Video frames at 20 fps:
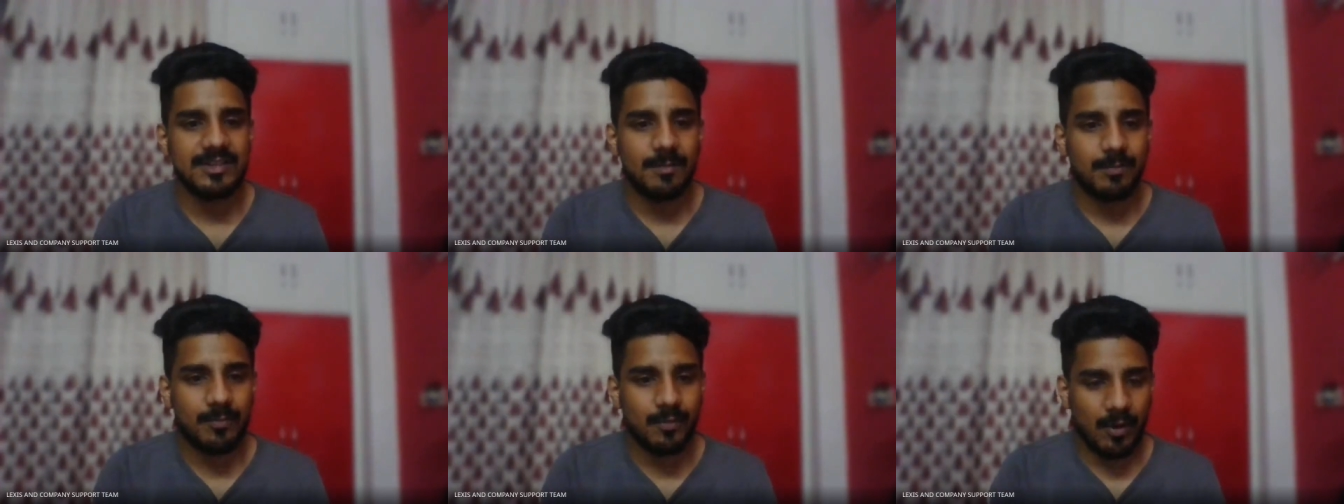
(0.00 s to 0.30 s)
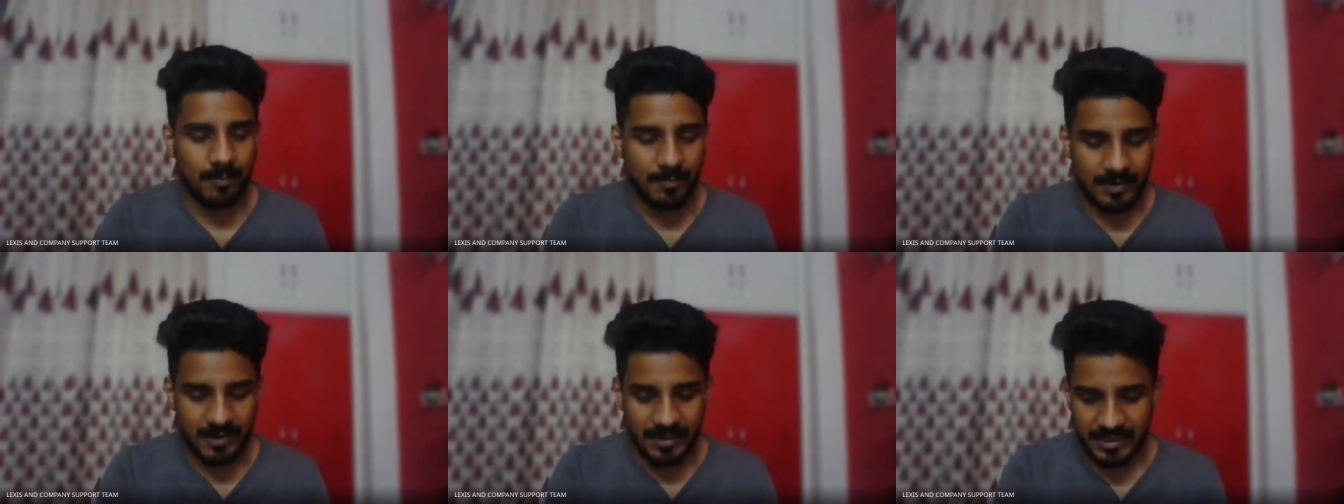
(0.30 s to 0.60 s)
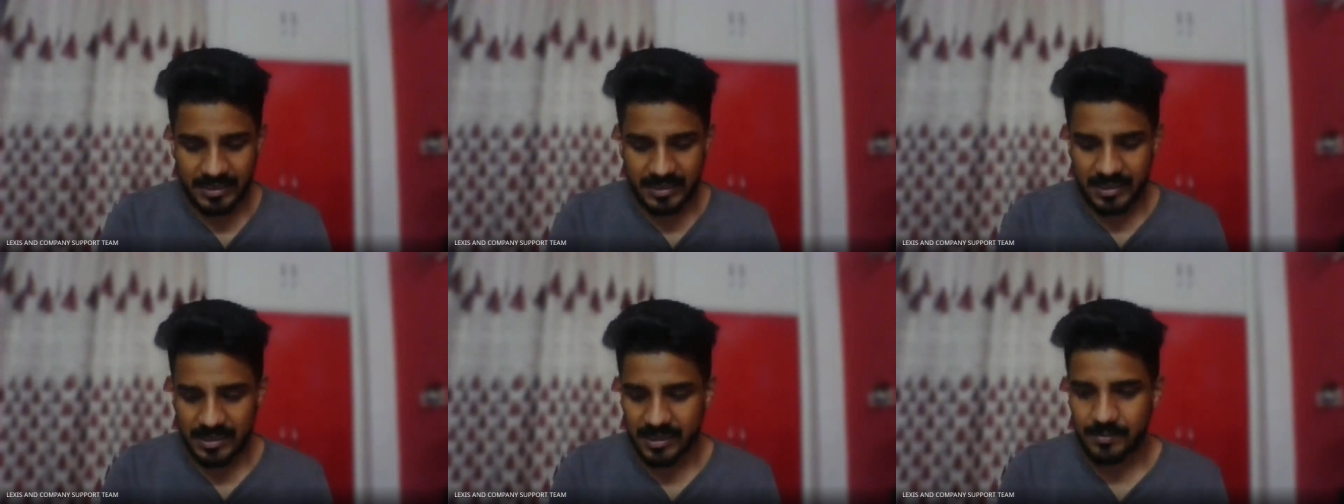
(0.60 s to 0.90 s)
the
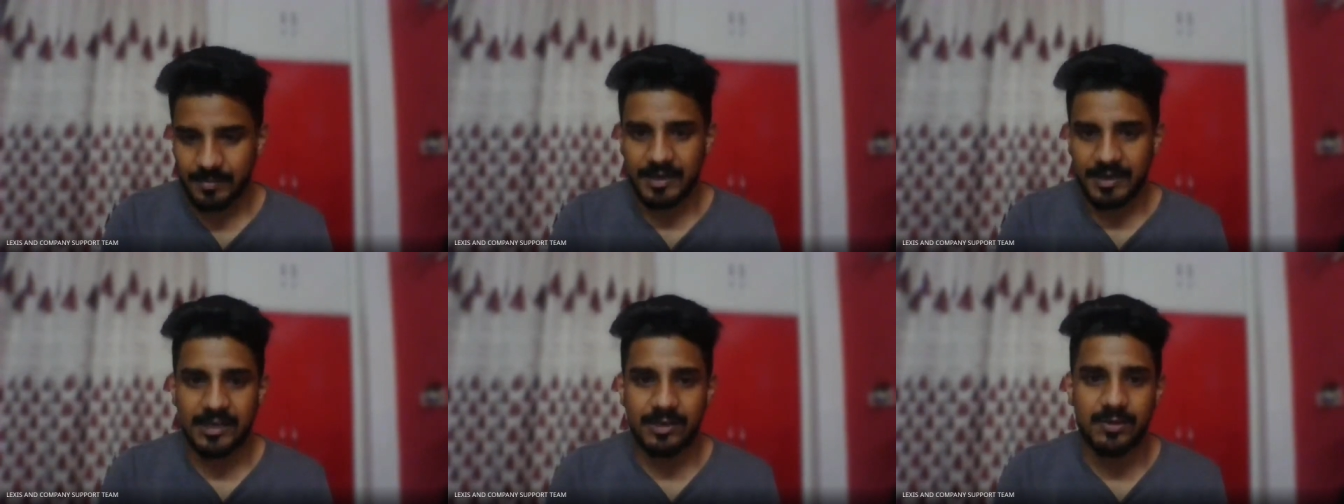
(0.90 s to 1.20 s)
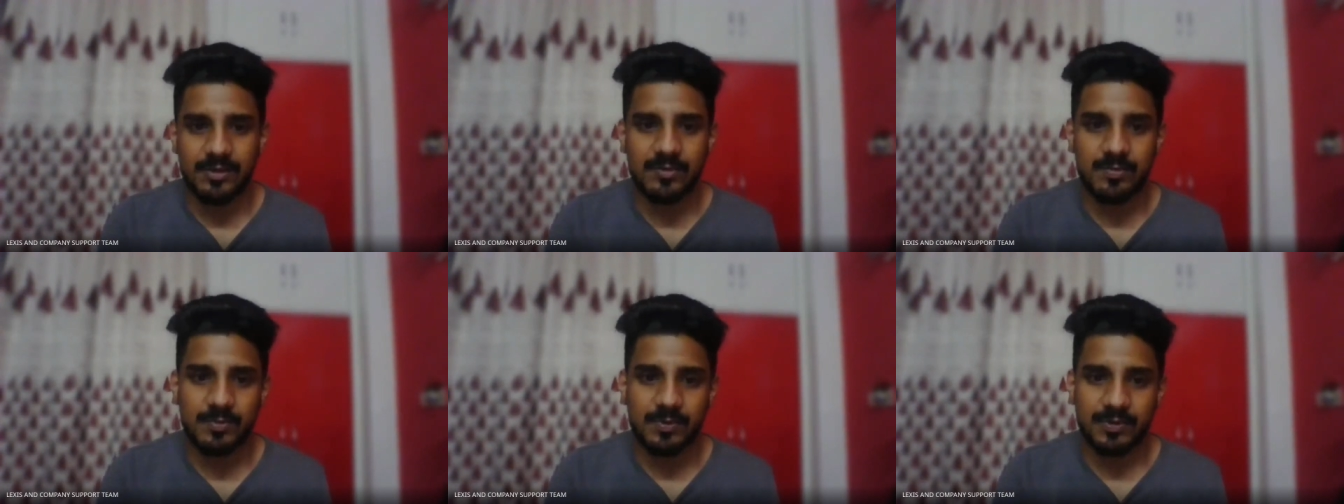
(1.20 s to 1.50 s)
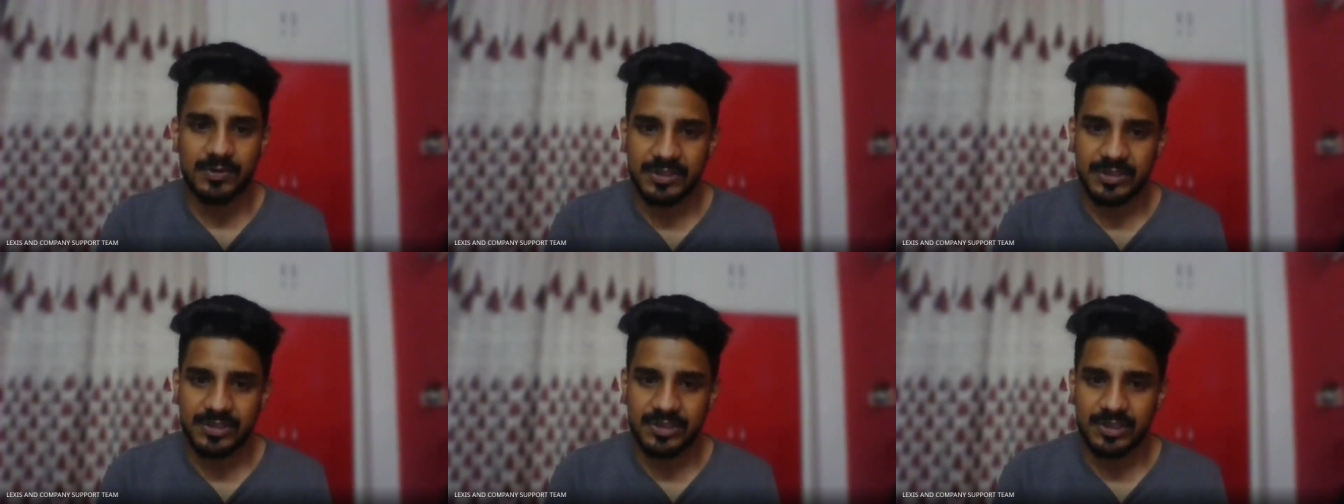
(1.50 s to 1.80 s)
property come into
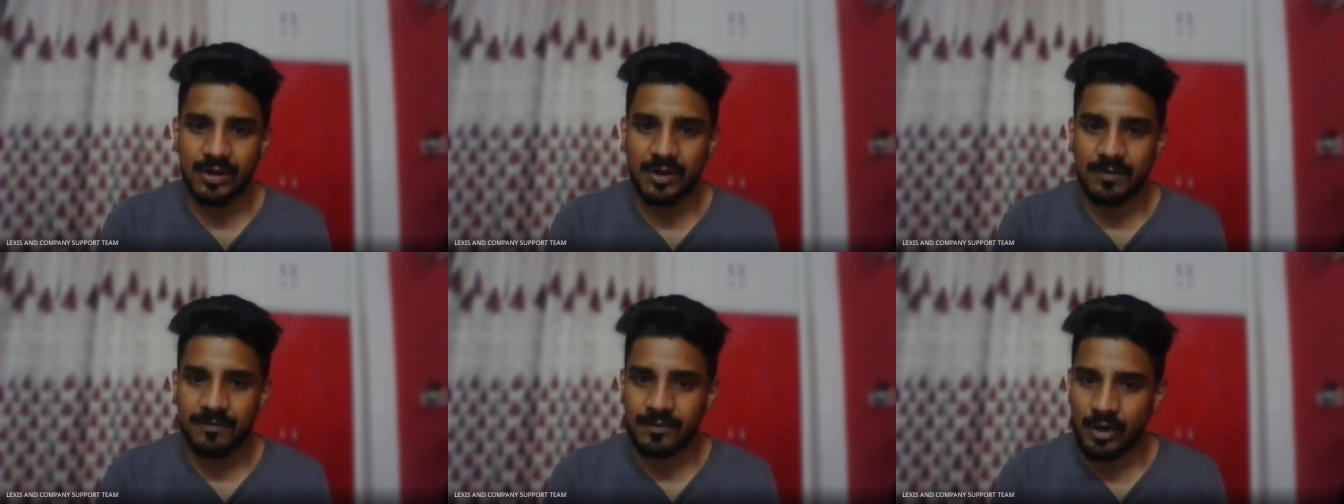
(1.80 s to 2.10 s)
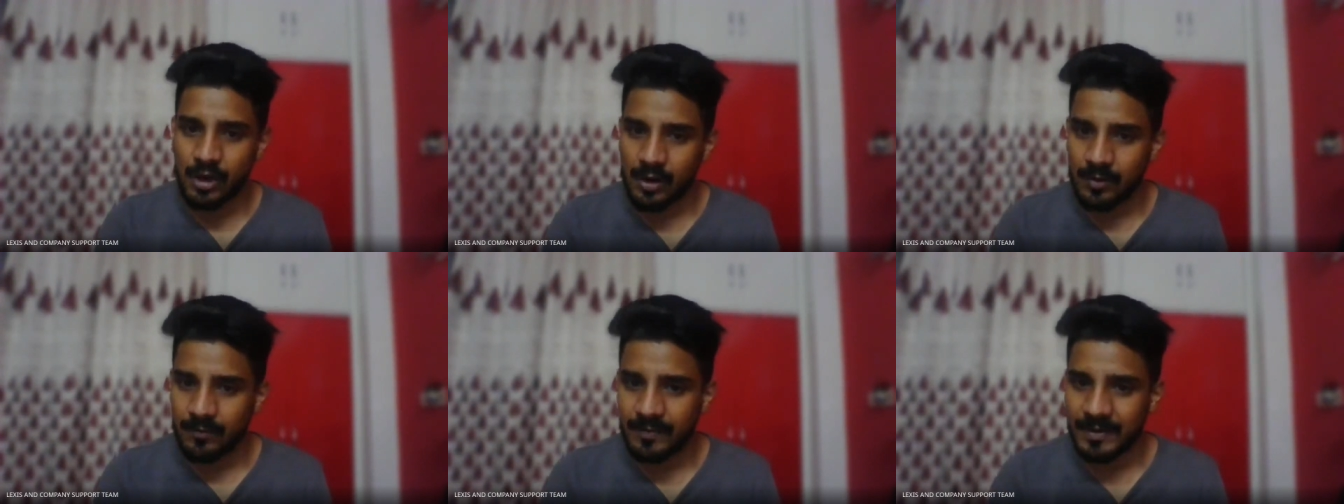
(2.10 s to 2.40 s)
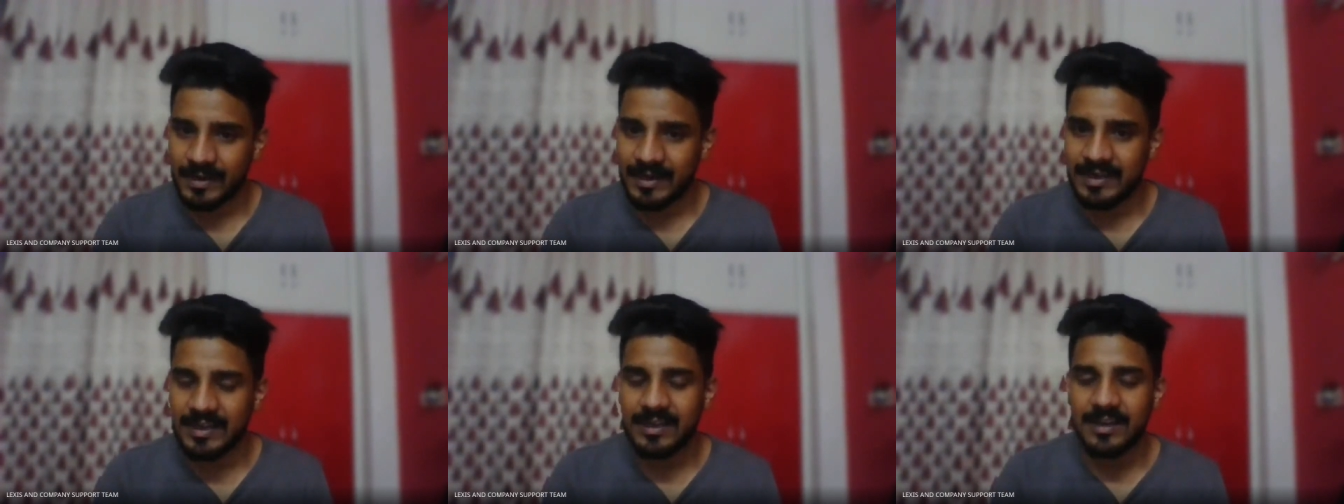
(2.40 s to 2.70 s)
possession of the
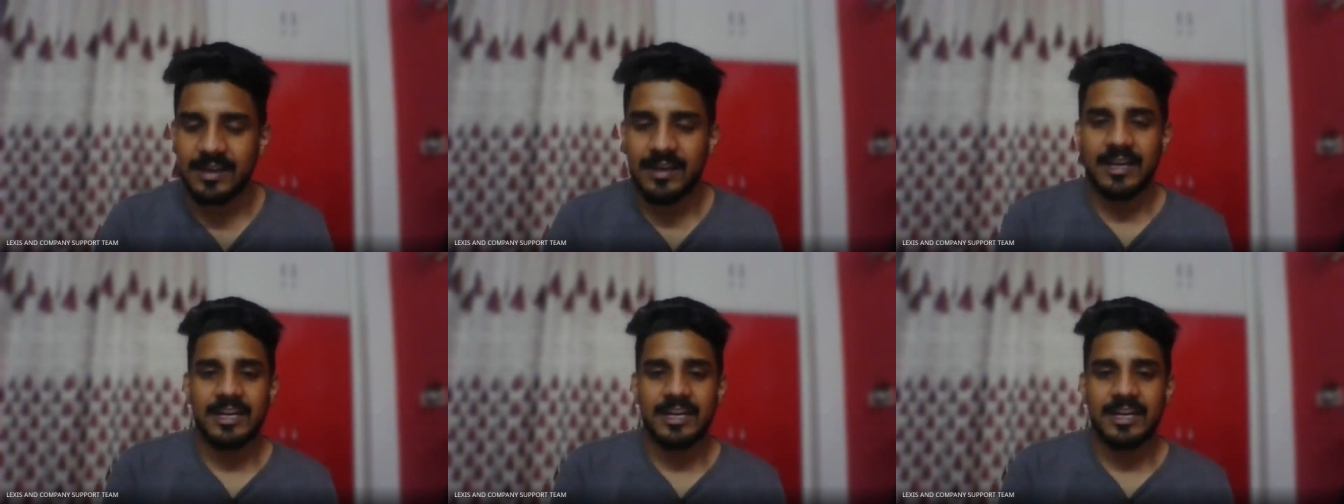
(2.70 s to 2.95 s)
offender